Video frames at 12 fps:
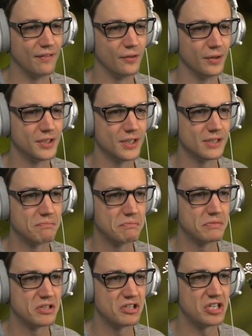so let's just
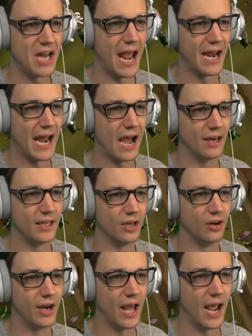stand out
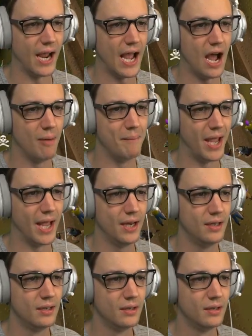here and hang out, man.